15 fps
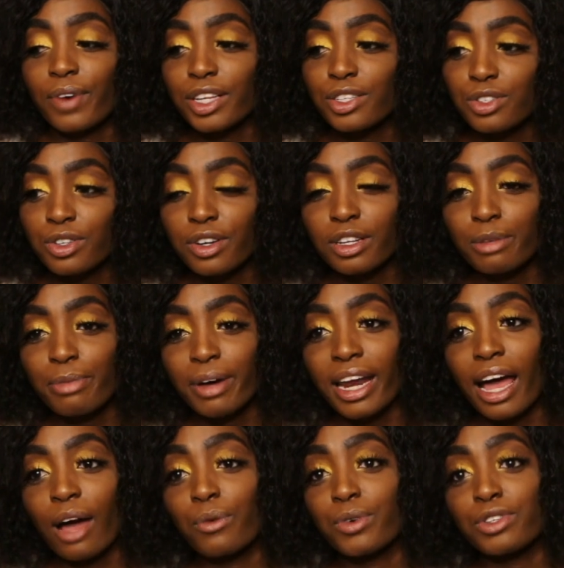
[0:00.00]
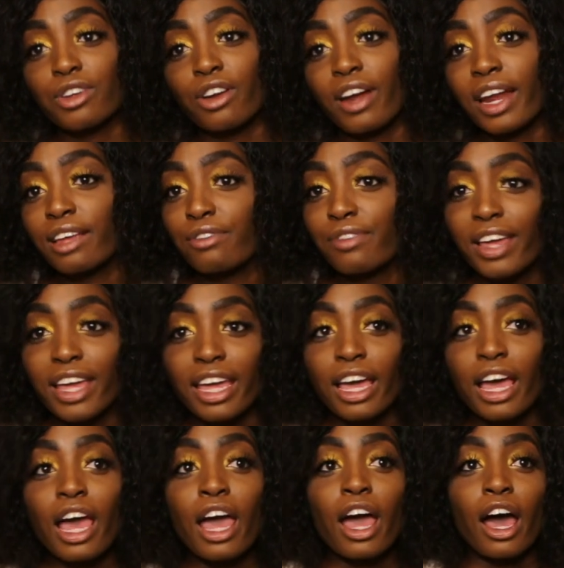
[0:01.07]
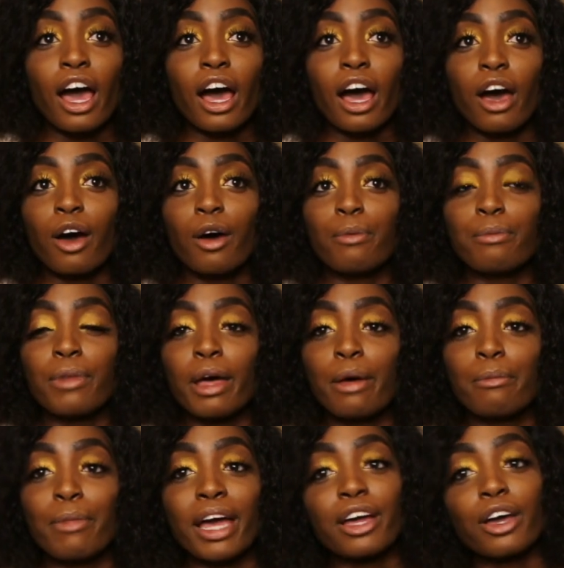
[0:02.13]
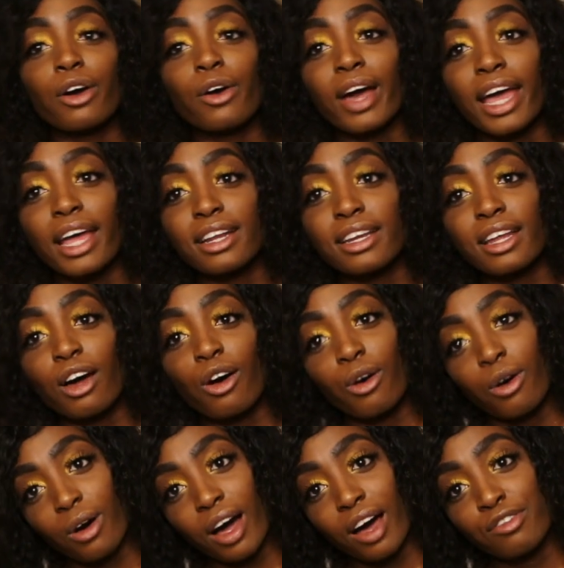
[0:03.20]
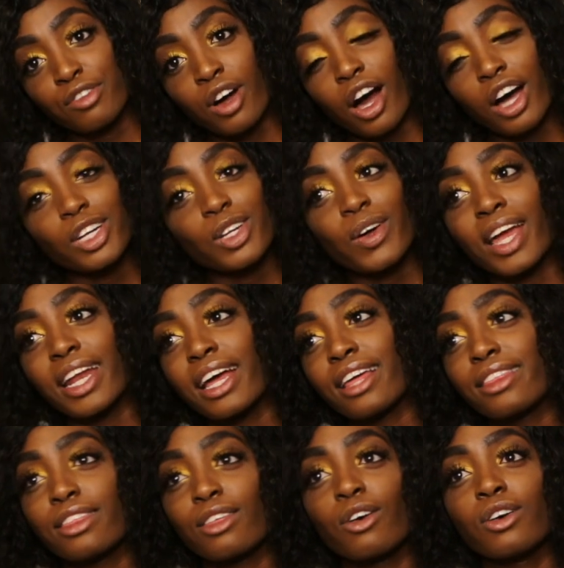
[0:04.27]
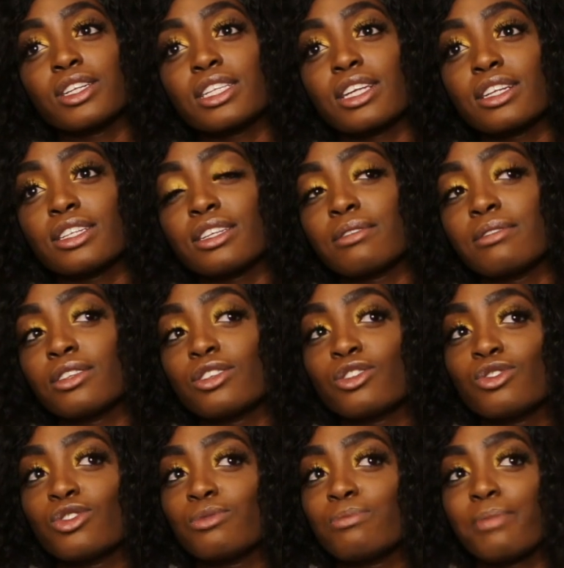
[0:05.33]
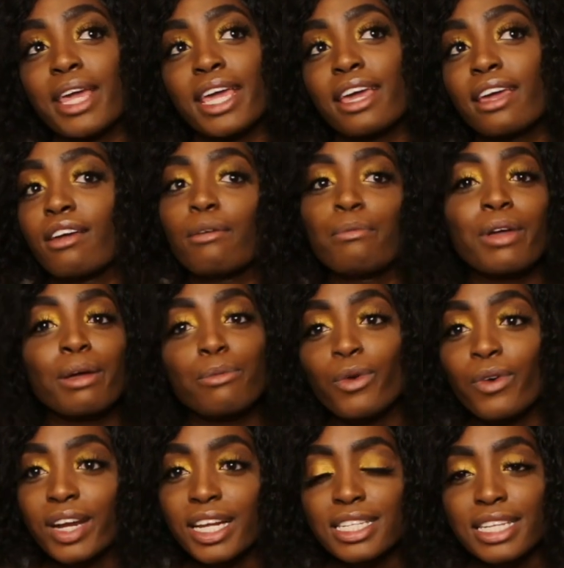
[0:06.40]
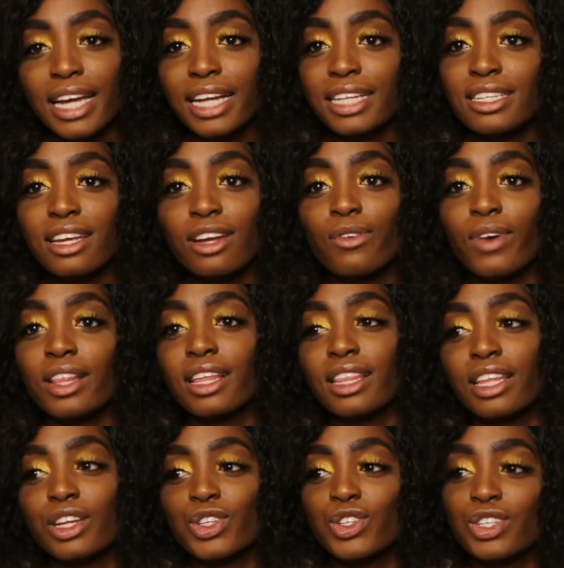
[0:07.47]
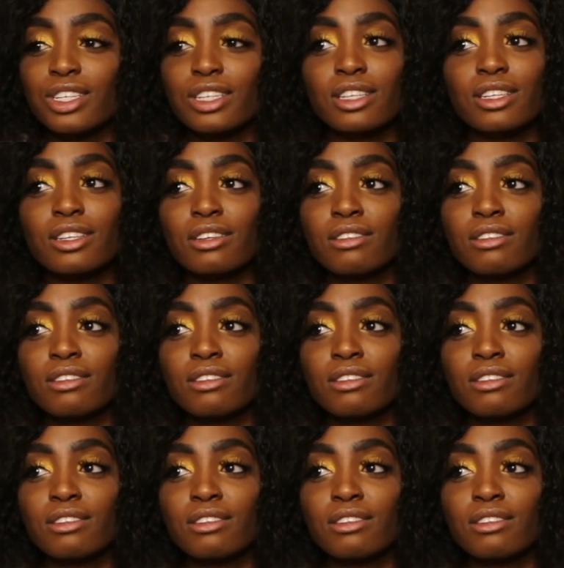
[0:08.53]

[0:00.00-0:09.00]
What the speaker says: restaurant, but I was craving mango and avocado, and I thought to make it a bit more exciting rather than just,